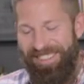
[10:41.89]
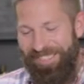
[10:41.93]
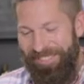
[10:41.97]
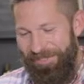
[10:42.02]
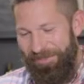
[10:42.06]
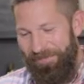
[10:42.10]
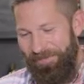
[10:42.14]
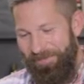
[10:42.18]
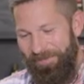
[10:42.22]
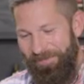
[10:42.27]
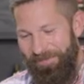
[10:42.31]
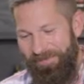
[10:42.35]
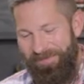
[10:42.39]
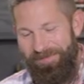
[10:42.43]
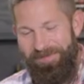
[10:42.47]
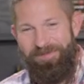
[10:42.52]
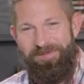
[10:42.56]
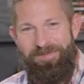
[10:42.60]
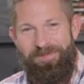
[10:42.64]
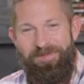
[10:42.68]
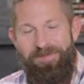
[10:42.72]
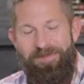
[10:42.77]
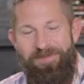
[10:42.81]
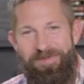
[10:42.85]

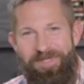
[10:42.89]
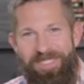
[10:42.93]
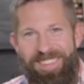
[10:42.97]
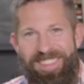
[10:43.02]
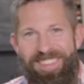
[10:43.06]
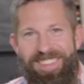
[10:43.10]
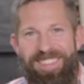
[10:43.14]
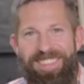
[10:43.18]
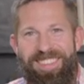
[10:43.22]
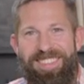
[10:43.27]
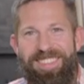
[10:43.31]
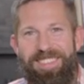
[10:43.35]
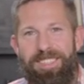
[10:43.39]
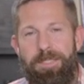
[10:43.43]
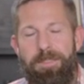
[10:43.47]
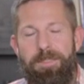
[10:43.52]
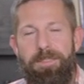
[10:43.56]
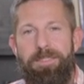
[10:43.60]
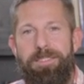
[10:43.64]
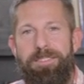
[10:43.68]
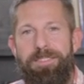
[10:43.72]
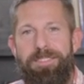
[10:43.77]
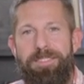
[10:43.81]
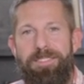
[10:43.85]

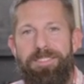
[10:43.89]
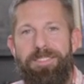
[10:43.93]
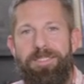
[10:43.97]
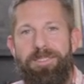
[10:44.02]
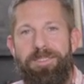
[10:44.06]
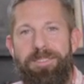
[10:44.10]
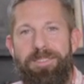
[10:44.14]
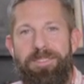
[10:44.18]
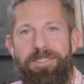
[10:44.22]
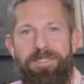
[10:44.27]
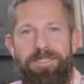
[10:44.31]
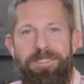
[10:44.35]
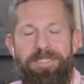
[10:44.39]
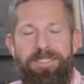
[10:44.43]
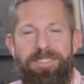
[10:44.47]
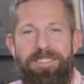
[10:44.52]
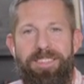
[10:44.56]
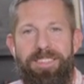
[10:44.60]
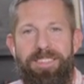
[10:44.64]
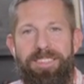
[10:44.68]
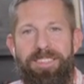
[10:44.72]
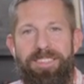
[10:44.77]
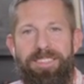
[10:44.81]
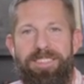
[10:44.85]

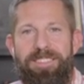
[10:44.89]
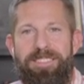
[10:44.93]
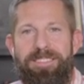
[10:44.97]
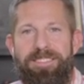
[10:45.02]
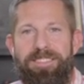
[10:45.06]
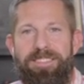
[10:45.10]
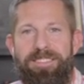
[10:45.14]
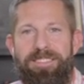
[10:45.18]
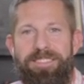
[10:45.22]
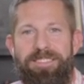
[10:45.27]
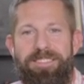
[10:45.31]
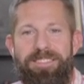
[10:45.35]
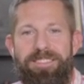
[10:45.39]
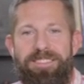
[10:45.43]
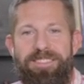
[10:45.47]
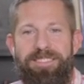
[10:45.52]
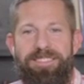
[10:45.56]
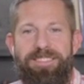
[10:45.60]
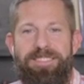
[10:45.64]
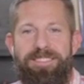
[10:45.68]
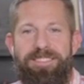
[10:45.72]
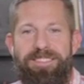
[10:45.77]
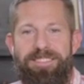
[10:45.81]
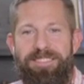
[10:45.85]

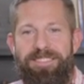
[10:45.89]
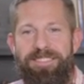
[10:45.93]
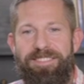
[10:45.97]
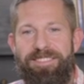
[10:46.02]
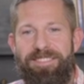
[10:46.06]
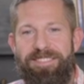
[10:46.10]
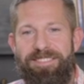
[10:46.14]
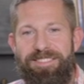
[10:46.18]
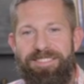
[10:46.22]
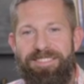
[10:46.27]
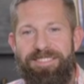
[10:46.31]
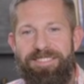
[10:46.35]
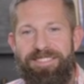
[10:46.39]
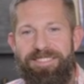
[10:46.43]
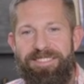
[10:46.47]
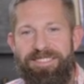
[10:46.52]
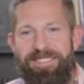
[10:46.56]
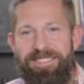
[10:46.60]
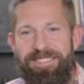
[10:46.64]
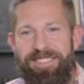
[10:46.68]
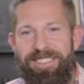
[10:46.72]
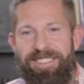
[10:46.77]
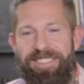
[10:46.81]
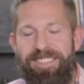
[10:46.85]

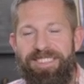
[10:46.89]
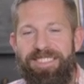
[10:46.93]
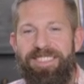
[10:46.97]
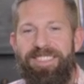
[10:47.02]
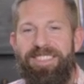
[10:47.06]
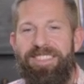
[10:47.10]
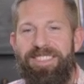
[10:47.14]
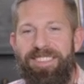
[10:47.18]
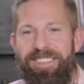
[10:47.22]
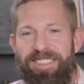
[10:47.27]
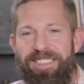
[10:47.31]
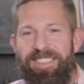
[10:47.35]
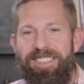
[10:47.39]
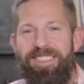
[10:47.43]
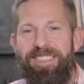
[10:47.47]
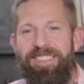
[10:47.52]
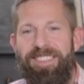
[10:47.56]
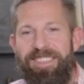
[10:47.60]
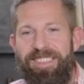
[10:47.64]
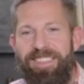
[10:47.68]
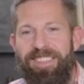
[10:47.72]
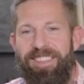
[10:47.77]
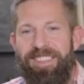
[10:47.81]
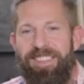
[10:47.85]

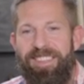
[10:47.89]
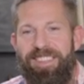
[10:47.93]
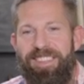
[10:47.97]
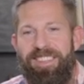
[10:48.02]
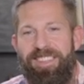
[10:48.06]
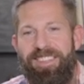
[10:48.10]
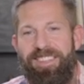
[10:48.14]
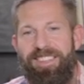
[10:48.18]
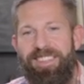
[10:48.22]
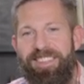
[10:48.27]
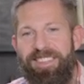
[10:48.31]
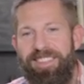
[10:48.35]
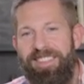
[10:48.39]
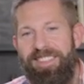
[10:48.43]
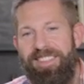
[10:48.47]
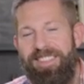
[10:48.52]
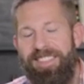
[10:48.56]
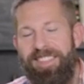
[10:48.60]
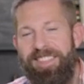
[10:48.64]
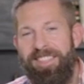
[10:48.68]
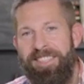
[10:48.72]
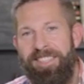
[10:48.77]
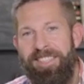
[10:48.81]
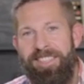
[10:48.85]

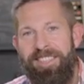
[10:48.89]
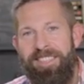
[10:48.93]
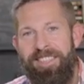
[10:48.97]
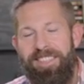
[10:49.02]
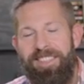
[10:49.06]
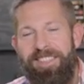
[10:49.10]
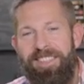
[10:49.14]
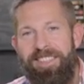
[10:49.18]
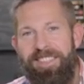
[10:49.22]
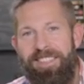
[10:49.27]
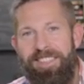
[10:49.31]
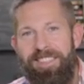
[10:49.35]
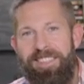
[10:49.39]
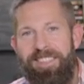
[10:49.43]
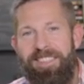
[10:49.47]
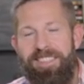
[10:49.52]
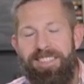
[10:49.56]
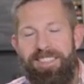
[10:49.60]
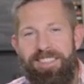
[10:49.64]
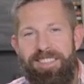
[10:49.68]
(silent)